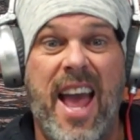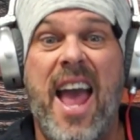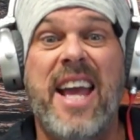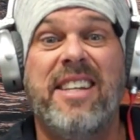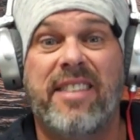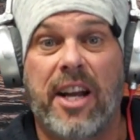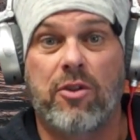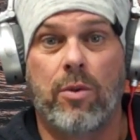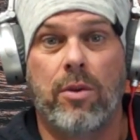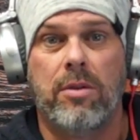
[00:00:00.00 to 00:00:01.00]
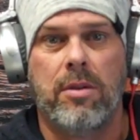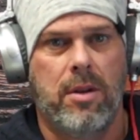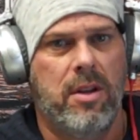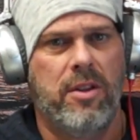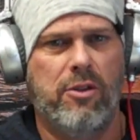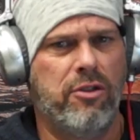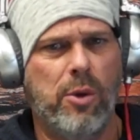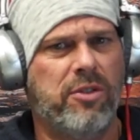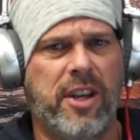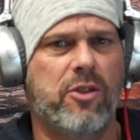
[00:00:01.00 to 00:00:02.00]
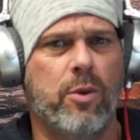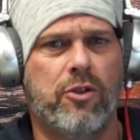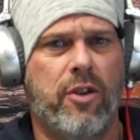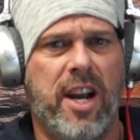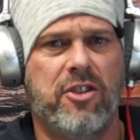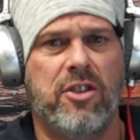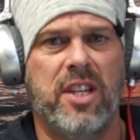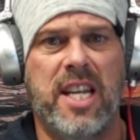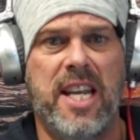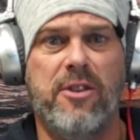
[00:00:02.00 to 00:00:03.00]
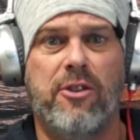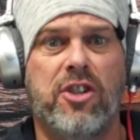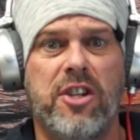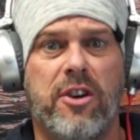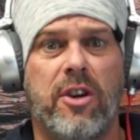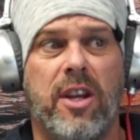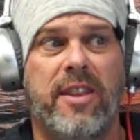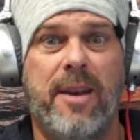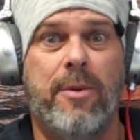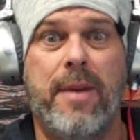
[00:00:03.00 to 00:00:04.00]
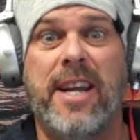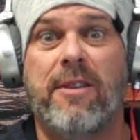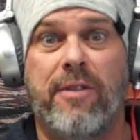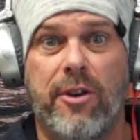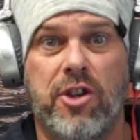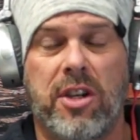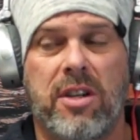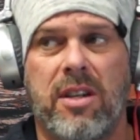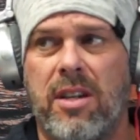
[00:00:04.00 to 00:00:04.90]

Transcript: Asexual. There's no sexual attraction to either gender. They remain a virgin.